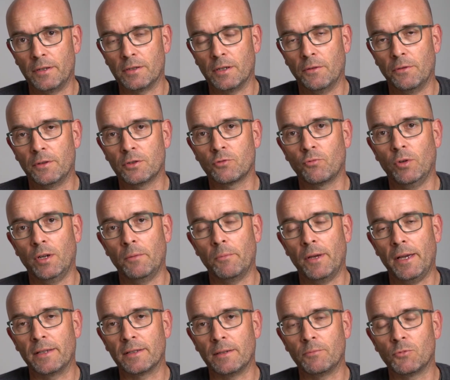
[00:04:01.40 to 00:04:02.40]
on the screen
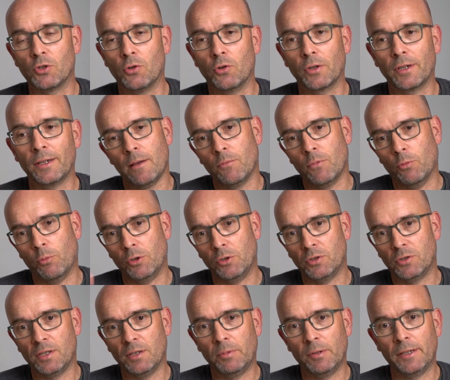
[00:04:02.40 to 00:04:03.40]
as I'm talking, but what you
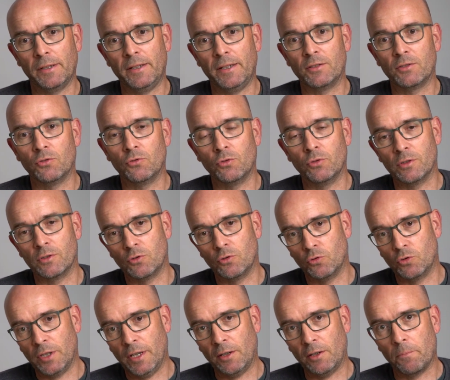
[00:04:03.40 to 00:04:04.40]
typically need to do is to
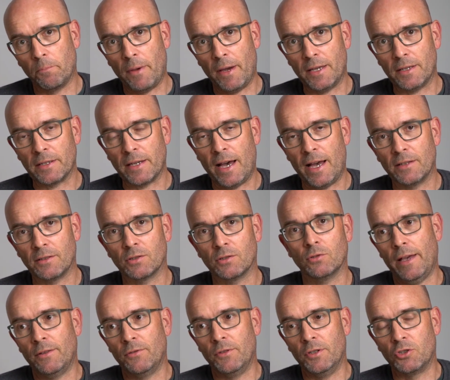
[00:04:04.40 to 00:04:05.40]
take your base ISO,
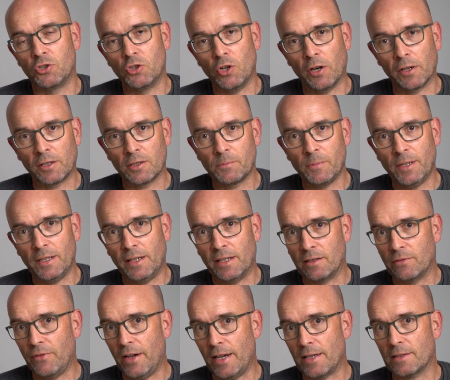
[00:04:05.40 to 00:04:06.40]
the shutter speed as
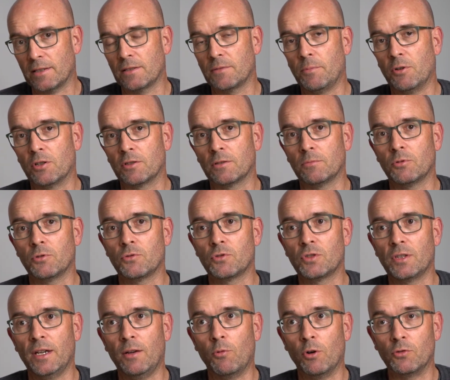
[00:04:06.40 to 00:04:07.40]
fast as possible,
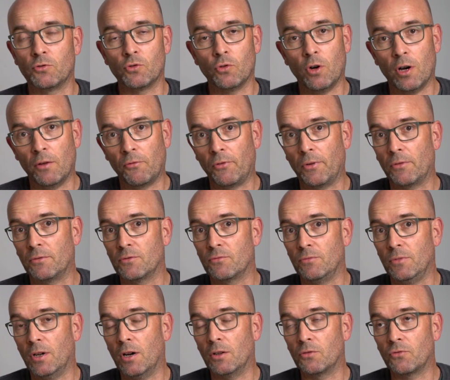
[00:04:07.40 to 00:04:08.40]
say
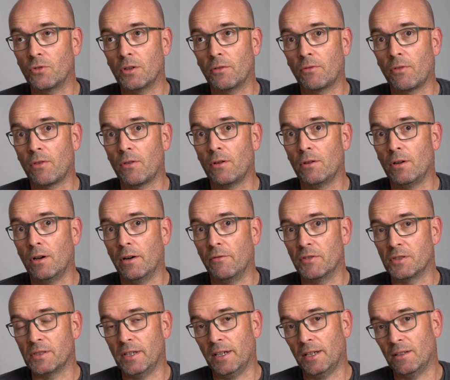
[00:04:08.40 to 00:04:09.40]
1/200th of a
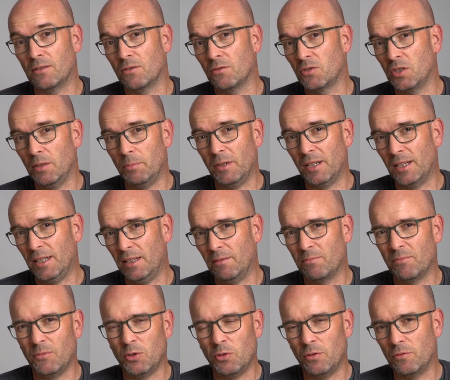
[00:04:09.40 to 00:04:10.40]
second. Typically
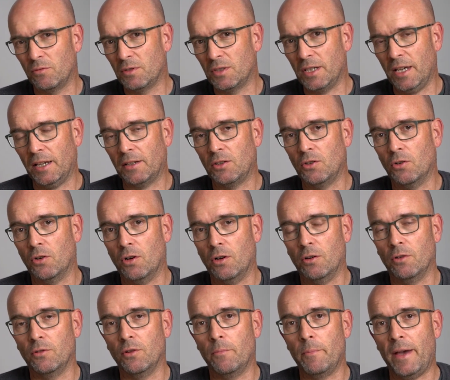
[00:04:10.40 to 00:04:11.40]
check
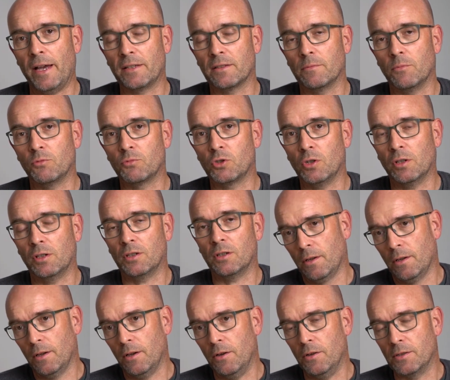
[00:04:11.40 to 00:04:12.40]
your maximum shutter
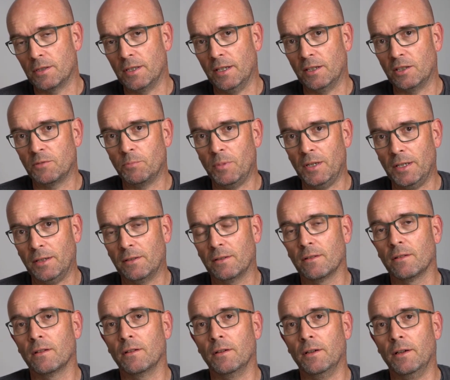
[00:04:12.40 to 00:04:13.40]
sync speed
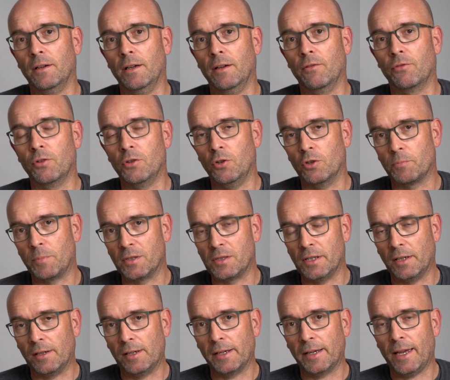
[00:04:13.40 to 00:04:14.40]
for your
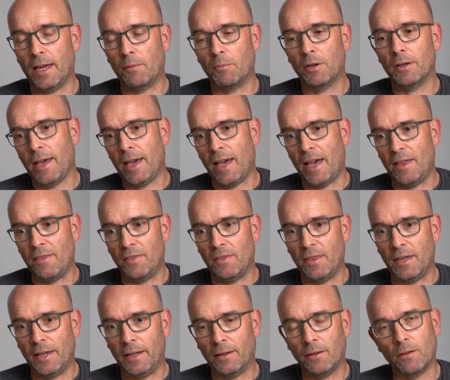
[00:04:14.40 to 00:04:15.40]
particular camera, and
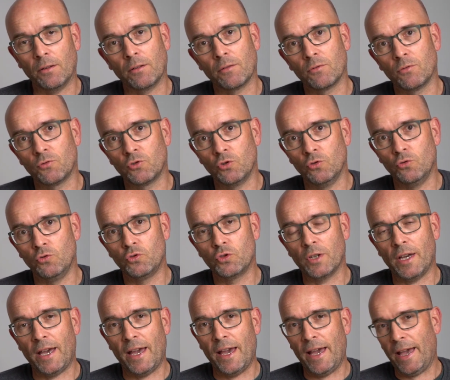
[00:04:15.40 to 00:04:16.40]
then choose
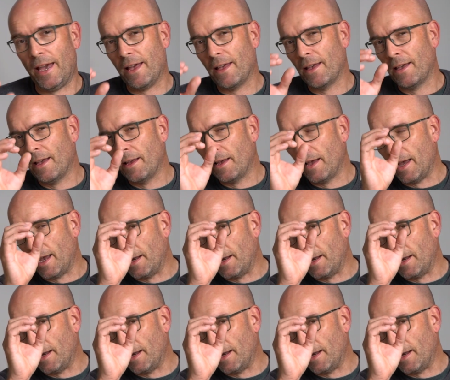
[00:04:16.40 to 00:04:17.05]
an